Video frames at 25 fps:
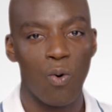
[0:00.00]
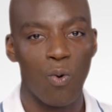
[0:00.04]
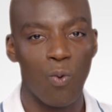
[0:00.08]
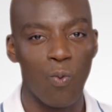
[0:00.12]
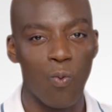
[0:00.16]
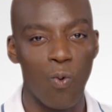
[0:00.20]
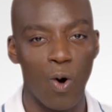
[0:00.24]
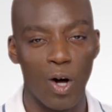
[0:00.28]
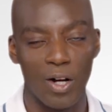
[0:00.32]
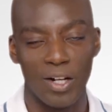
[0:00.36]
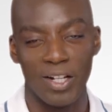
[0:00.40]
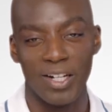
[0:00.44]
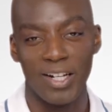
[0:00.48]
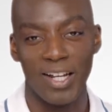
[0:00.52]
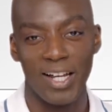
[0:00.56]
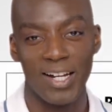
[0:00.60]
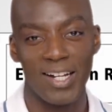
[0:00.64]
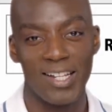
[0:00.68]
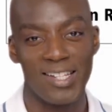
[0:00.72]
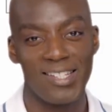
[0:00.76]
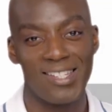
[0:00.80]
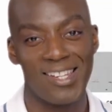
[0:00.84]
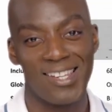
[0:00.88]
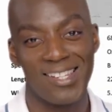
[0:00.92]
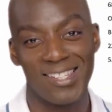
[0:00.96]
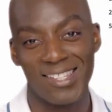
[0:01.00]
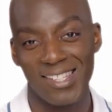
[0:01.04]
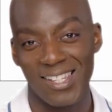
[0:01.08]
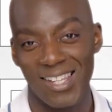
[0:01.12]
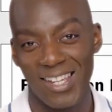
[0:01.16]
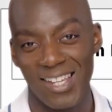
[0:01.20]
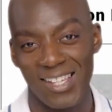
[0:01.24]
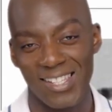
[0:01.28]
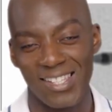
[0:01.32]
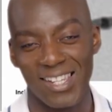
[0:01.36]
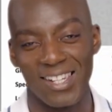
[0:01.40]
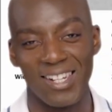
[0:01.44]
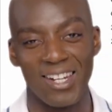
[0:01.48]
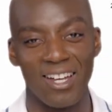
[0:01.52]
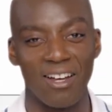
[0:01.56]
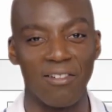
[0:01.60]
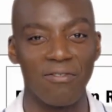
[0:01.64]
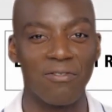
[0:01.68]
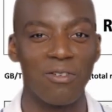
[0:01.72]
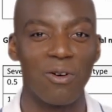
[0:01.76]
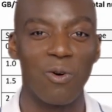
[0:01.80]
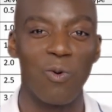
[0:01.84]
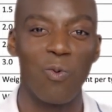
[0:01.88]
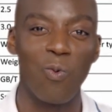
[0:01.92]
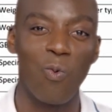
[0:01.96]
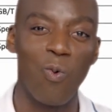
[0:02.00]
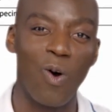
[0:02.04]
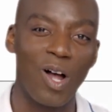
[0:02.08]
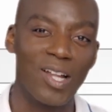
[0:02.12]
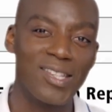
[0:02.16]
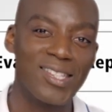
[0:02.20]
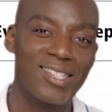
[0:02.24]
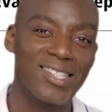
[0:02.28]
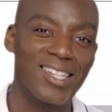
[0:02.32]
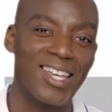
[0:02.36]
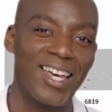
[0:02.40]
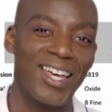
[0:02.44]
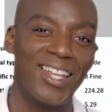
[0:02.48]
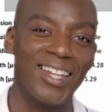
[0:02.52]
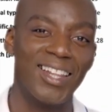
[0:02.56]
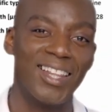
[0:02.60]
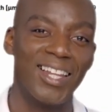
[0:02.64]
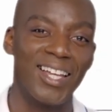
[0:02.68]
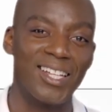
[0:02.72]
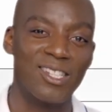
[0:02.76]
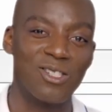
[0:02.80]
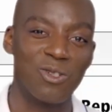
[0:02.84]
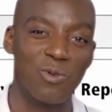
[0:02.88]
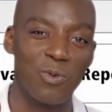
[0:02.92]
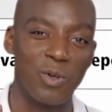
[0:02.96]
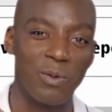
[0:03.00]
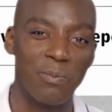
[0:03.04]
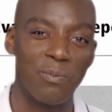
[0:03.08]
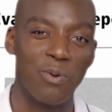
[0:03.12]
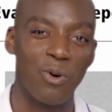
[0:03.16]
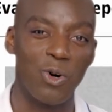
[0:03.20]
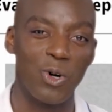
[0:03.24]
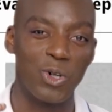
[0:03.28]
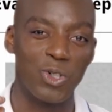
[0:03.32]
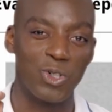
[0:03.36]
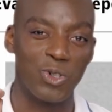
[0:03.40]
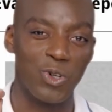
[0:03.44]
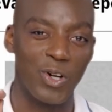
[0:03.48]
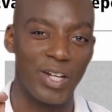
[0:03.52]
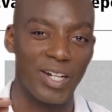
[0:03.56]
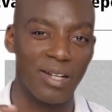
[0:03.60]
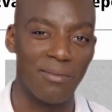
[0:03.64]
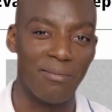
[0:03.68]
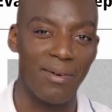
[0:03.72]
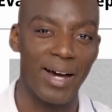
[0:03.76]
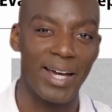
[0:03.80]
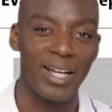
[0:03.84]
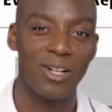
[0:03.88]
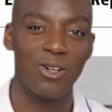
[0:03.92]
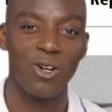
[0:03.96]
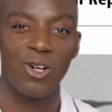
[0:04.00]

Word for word: One analysis is enough. One scan lets you report your NMI